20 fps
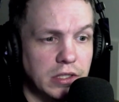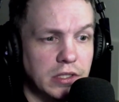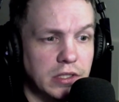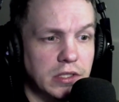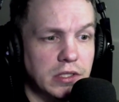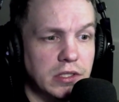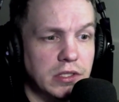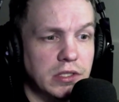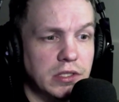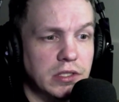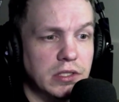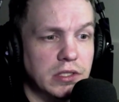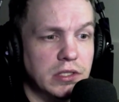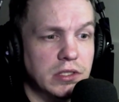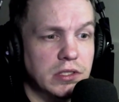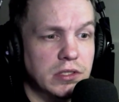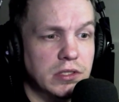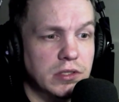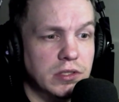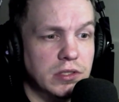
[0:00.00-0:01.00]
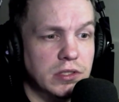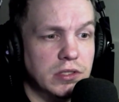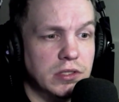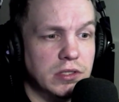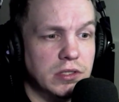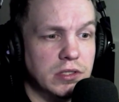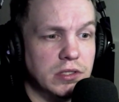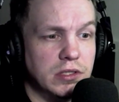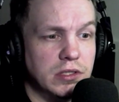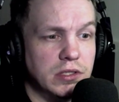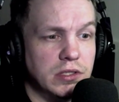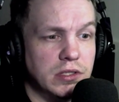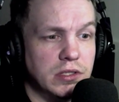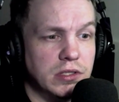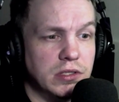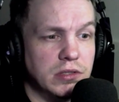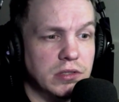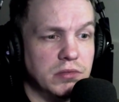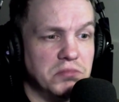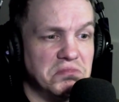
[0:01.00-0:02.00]

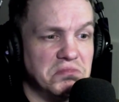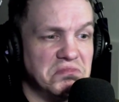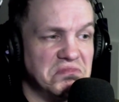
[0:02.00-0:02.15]
[no speech]